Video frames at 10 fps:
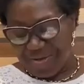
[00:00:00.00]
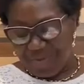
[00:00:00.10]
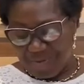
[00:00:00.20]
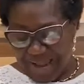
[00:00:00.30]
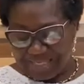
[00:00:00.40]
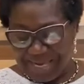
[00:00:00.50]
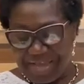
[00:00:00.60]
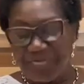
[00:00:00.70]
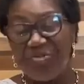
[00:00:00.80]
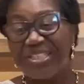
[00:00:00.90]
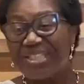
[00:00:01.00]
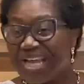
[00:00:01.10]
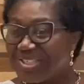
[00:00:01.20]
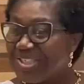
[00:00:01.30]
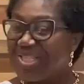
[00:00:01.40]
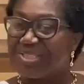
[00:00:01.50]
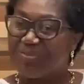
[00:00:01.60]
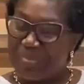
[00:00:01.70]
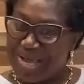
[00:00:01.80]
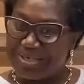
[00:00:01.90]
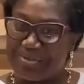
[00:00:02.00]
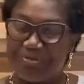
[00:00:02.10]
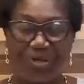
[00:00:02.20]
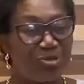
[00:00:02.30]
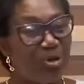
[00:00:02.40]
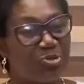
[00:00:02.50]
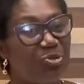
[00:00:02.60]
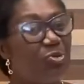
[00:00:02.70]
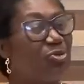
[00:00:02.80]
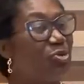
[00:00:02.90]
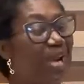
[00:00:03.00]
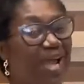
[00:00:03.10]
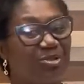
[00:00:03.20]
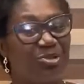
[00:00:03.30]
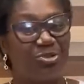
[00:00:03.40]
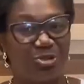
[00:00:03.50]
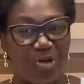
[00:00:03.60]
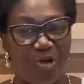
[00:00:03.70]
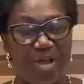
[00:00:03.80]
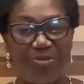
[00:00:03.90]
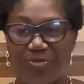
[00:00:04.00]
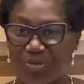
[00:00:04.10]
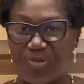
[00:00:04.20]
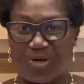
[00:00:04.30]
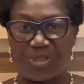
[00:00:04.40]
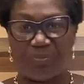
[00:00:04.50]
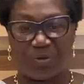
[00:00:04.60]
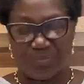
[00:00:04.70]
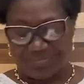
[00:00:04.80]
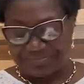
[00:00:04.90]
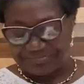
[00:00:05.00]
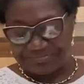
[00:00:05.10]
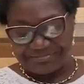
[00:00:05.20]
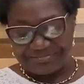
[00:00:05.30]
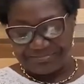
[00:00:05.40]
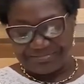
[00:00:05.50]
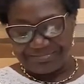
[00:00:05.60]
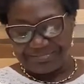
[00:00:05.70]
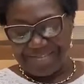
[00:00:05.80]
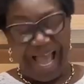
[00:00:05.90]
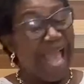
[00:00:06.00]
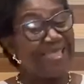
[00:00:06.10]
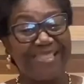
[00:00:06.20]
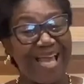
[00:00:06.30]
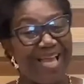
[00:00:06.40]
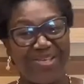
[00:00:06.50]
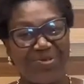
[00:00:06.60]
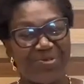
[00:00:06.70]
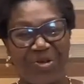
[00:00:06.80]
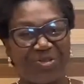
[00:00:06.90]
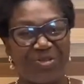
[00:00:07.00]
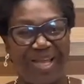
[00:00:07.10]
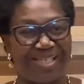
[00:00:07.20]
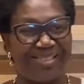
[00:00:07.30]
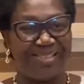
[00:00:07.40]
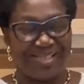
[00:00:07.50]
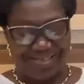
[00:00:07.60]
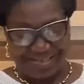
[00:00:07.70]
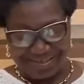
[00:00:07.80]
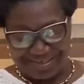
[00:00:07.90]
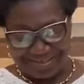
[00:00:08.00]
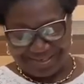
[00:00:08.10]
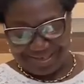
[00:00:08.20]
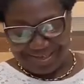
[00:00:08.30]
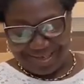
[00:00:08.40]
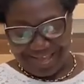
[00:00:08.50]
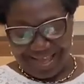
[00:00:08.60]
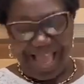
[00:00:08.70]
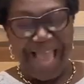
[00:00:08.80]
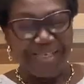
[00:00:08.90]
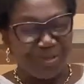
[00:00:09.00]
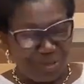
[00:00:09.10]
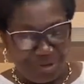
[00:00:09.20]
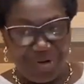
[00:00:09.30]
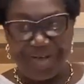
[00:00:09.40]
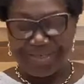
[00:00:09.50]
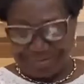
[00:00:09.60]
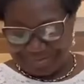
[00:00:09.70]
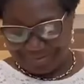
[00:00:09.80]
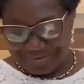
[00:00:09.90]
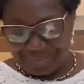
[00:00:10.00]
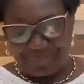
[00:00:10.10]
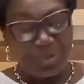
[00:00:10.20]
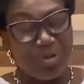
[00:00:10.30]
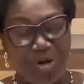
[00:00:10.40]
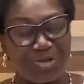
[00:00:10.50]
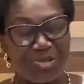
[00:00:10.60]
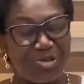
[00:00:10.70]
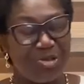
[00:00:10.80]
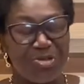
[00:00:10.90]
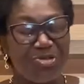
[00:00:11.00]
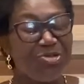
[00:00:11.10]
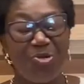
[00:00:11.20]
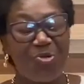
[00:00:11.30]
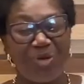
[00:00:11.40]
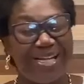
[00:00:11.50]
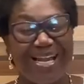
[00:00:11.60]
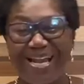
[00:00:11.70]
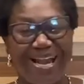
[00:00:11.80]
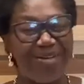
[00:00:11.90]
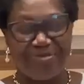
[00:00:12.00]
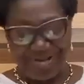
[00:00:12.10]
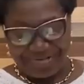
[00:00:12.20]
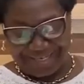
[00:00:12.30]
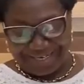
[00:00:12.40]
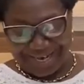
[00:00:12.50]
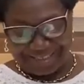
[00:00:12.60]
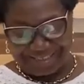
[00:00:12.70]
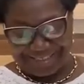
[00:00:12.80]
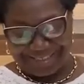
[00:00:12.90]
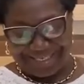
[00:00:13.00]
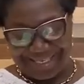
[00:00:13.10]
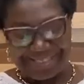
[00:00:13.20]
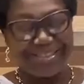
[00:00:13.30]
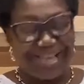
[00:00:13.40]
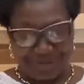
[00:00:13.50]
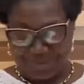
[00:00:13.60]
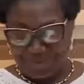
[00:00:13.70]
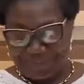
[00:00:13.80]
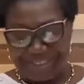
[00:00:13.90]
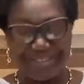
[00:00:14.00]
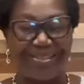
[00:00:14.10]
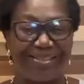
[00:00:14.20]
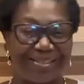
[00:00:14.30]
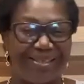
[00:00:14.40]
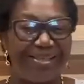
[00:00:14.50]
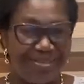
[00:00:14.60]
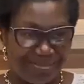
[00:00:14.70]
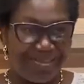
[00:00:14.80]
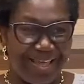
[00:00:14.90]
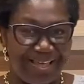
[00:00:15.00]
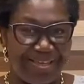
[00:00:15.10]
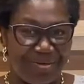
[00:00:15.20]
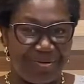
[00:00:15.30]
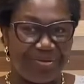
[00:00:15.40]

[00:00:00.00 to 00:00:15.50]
when the invitation is made for those who would like to join full gospel, I dare you not to hesitate and join, because you will never regret that you did. Thank you.